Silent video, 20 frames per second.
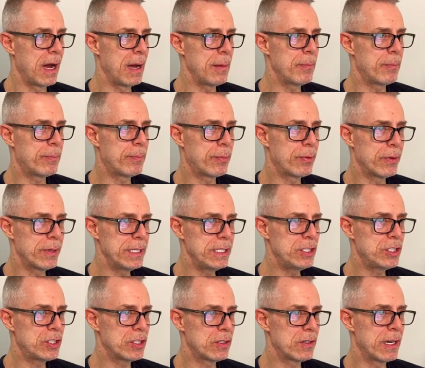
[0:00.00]
I'm pretty
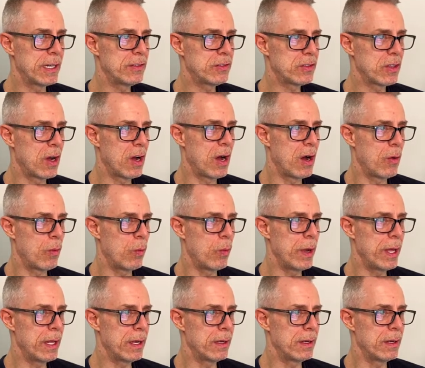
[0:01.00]
sure I saw a
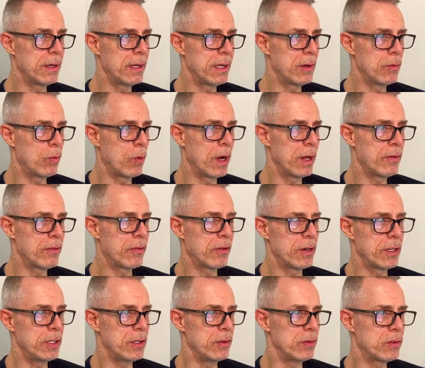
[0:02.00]
win in one for
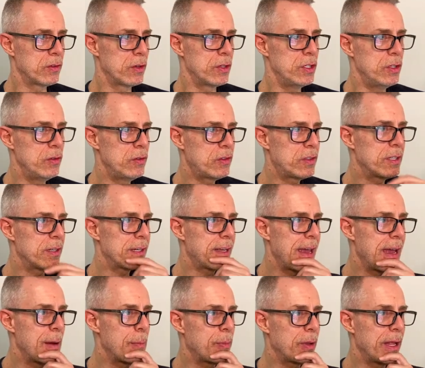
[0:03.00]
you. So you still
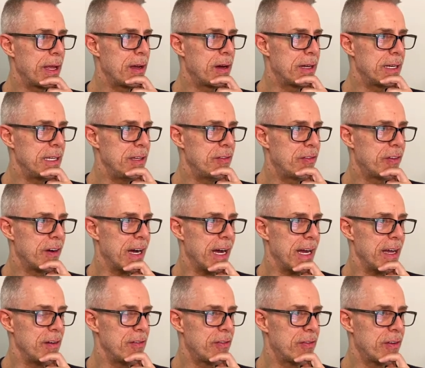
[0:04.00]
can't play on
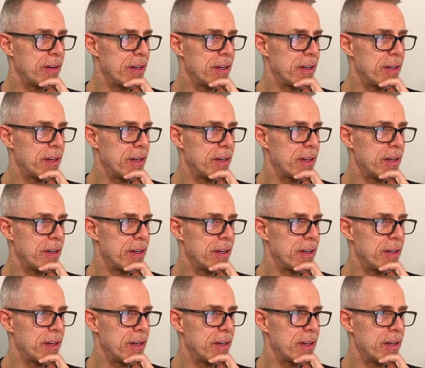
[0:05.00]
e5.